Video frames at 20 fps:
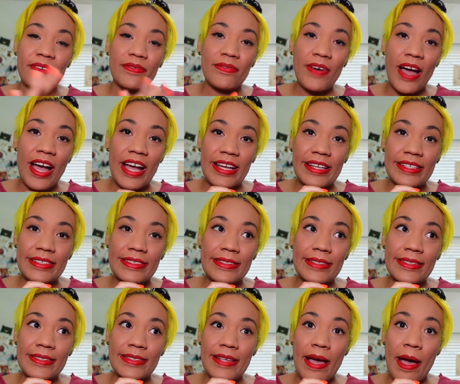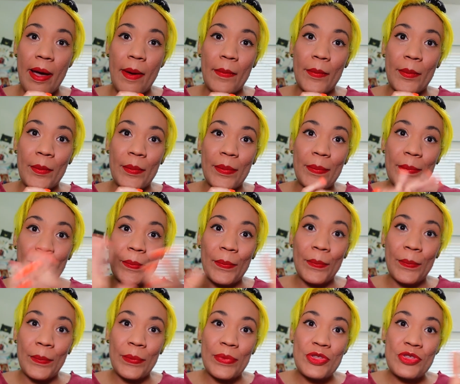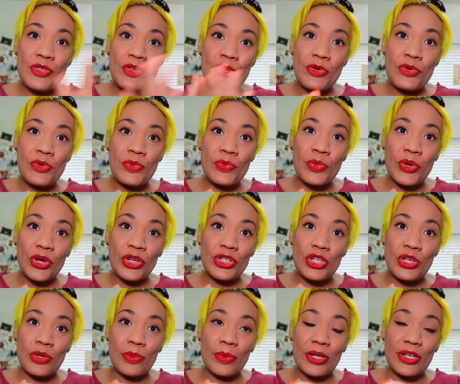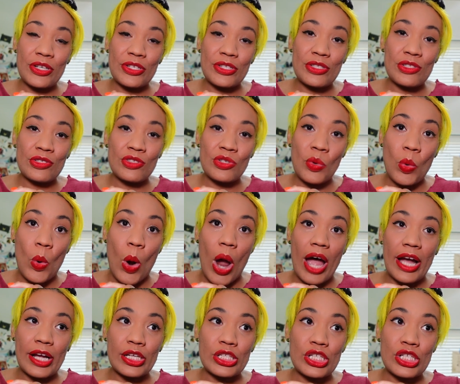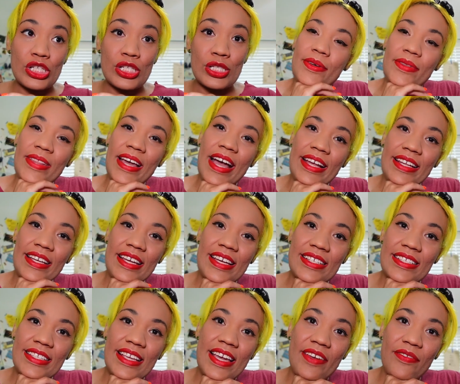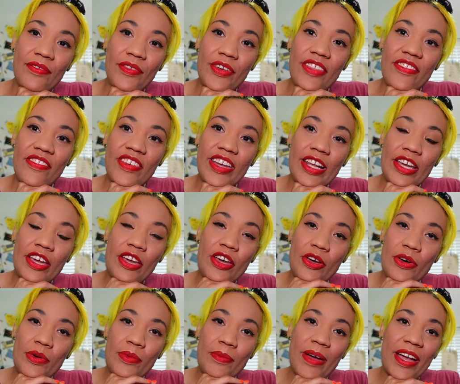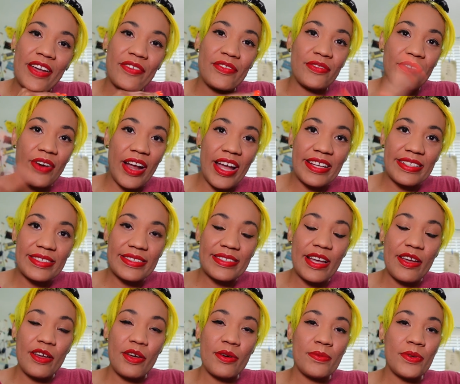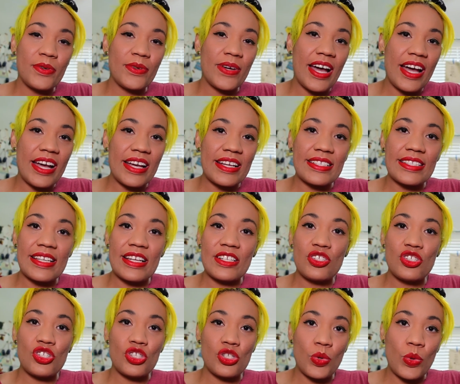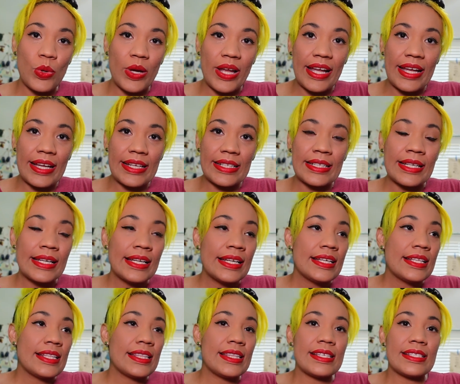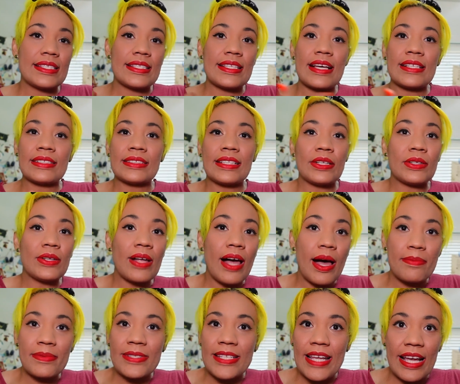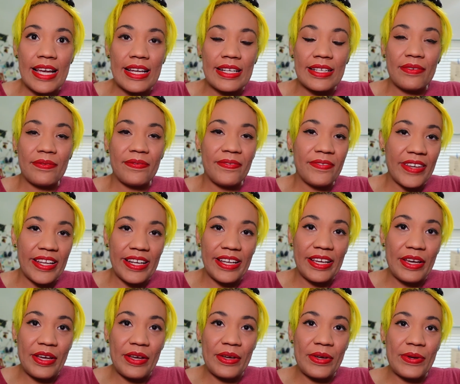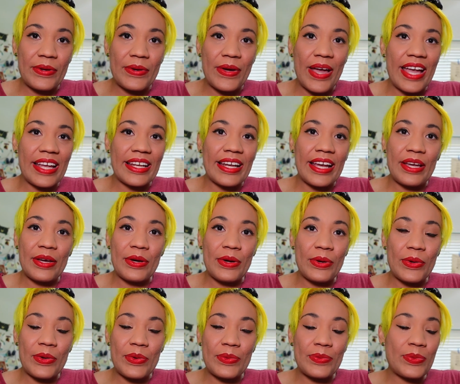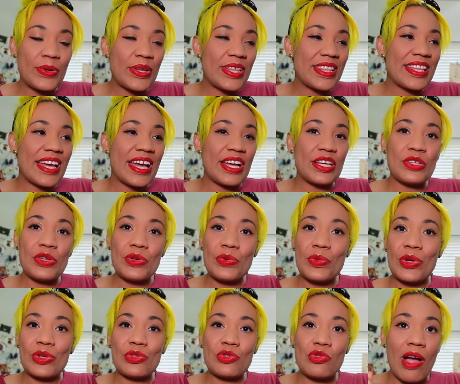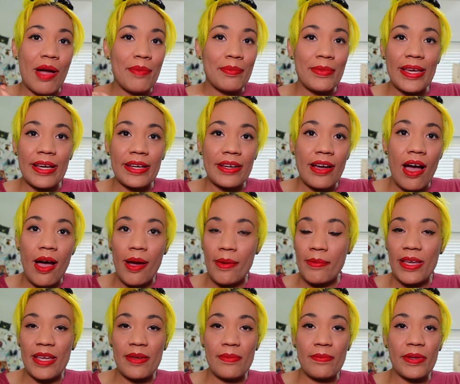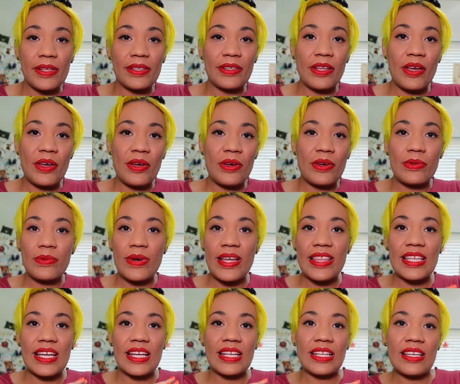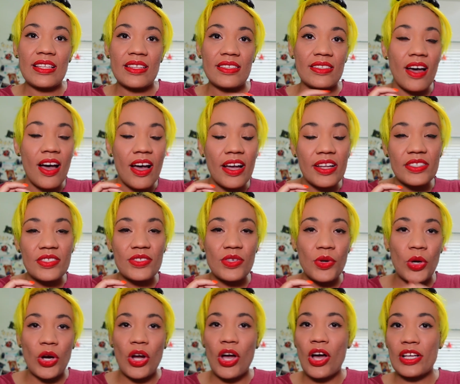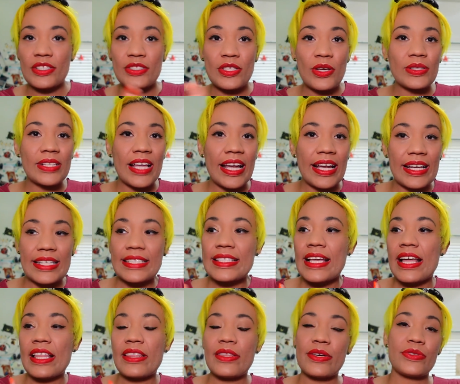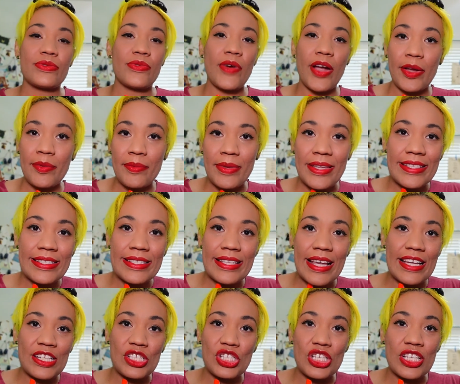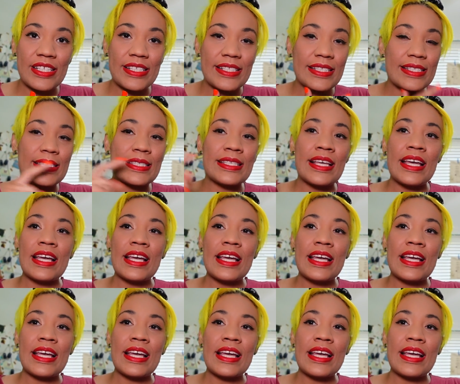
find some new booktubers to watch. So that is it for the video, my friends. I hope you guys enjoyed this little update video, and I hope that you will drop me a comment below with any thoughts or also, like I said, those recommendations